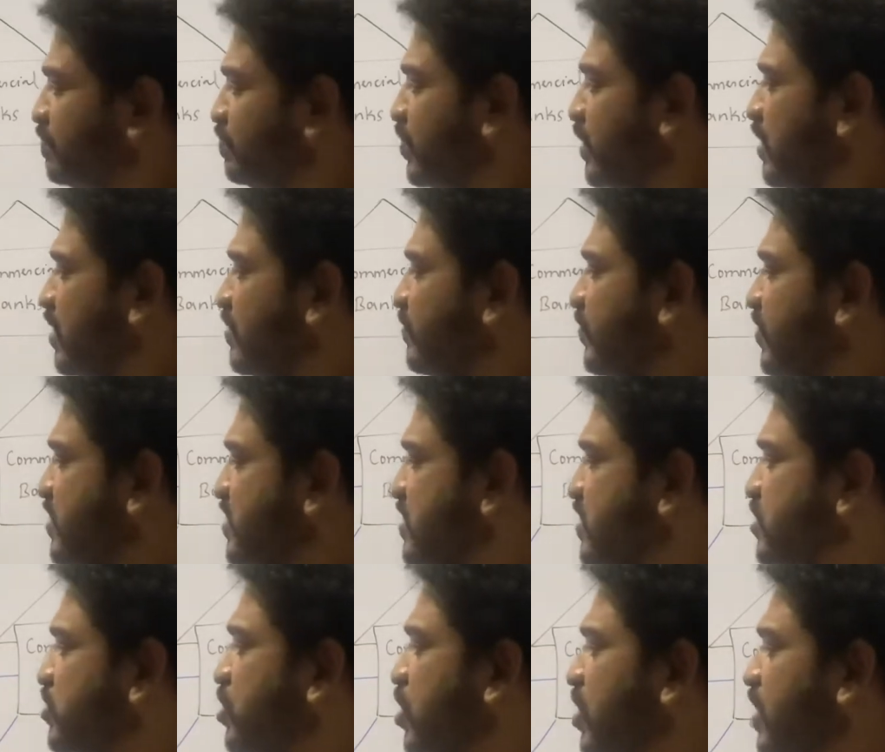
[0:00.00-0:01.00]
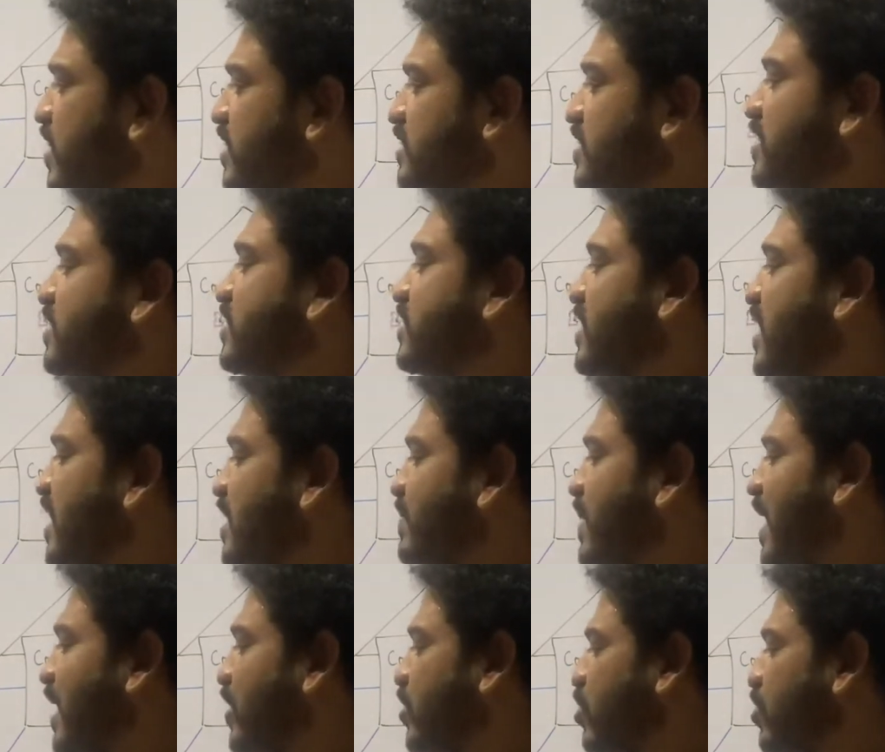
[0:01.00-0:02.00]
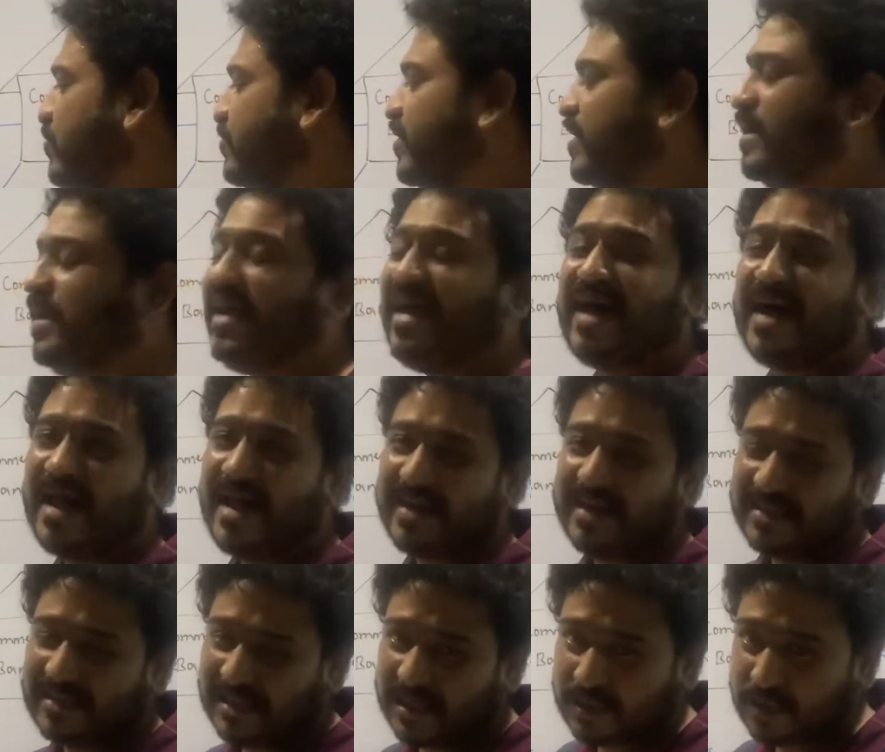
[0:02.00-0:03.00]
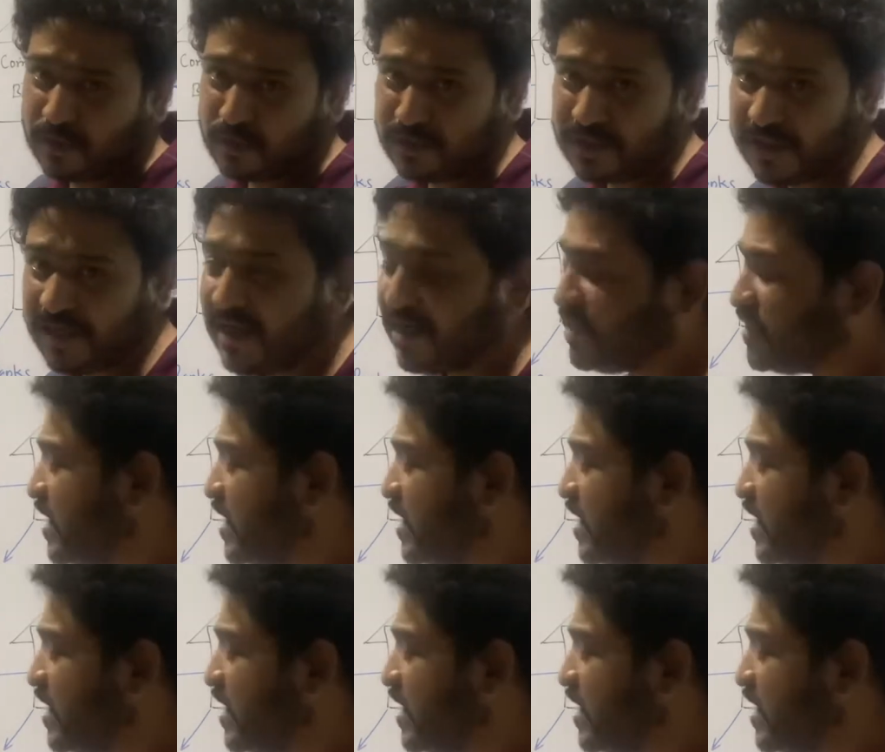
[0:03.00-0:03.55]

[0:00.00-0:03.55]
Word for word: The first is called as the State Bank of India and its associates